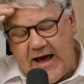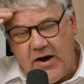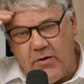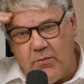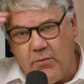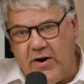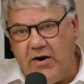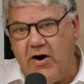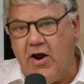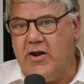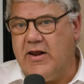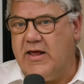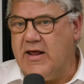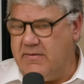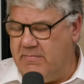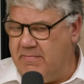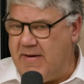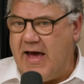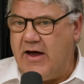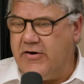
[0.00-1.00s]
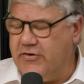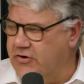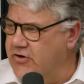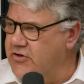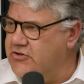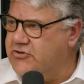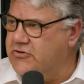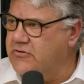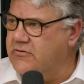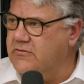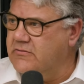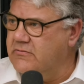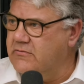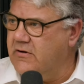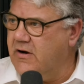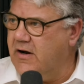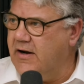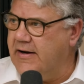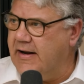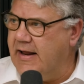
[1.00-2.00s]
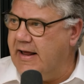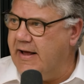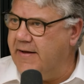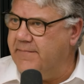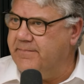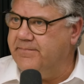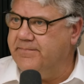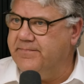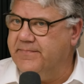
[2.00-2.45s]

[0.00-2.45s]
We're only at about neutral right now.